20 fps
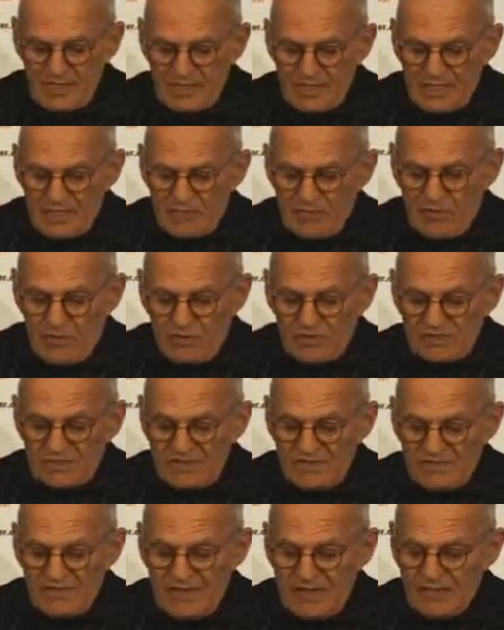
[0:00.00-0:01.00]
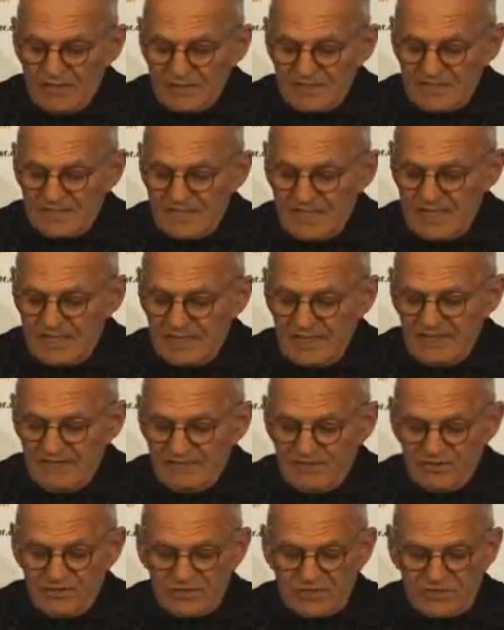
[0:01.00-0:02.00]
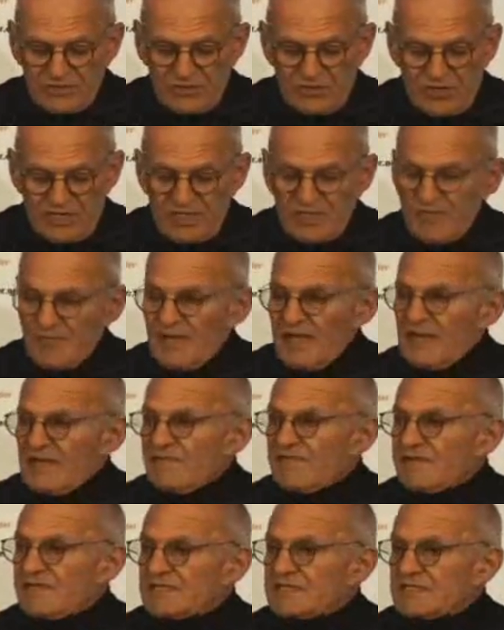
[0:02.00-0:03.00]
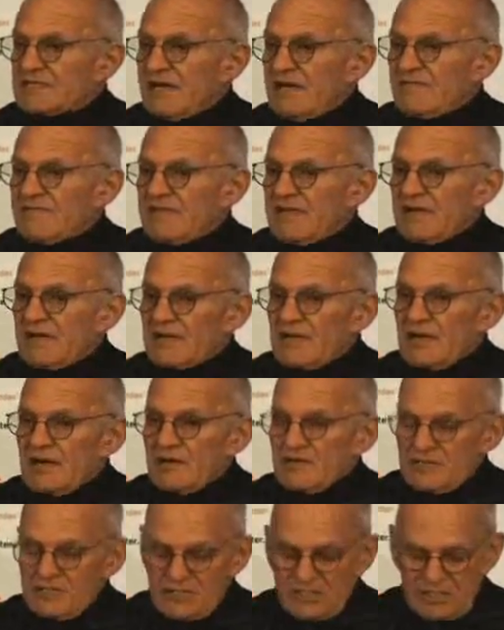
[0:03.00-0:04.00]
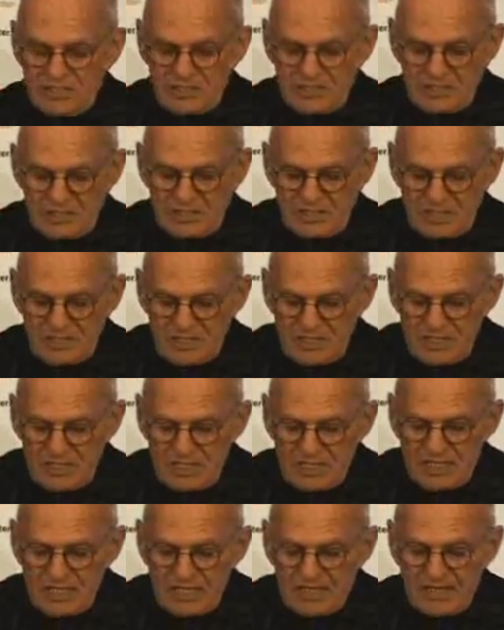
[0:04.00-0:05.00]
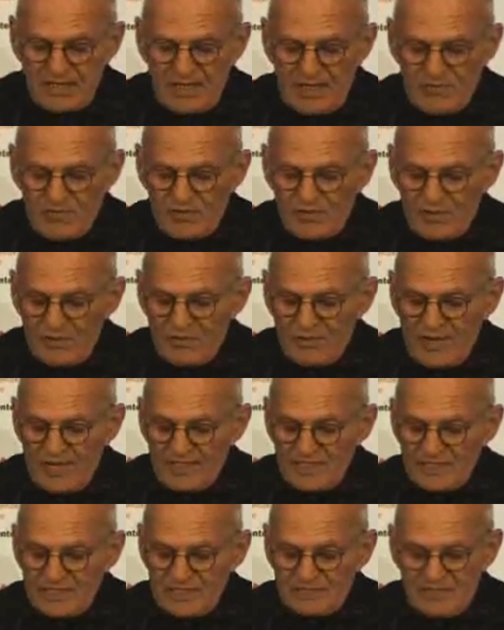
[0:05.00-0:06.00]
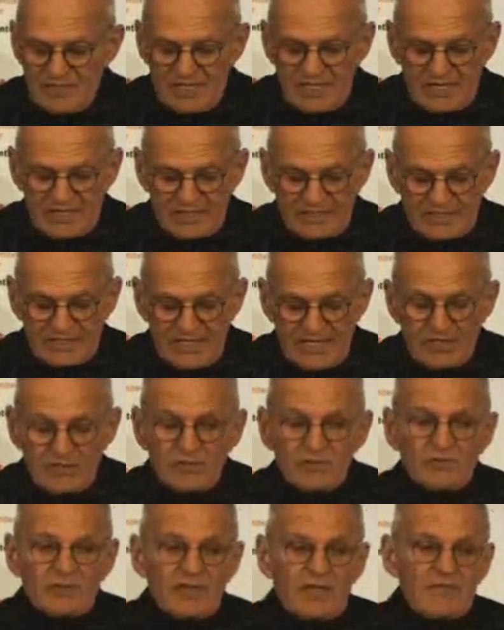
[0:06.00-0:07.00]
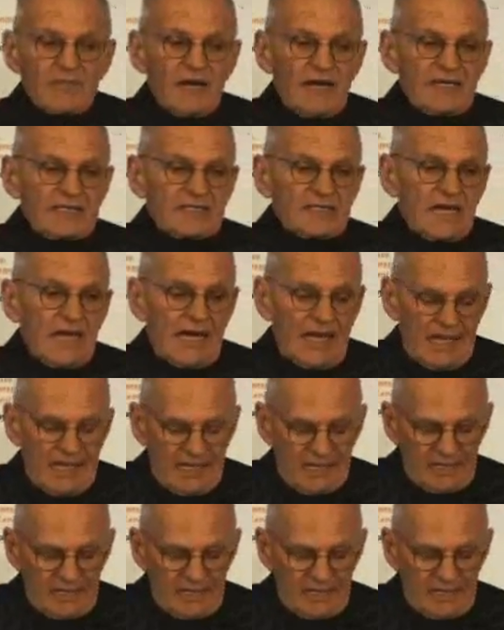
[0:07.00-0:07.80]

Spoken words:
Most of them did not live to enjoy the benefits of their courage. They were courageous because they knew they might die.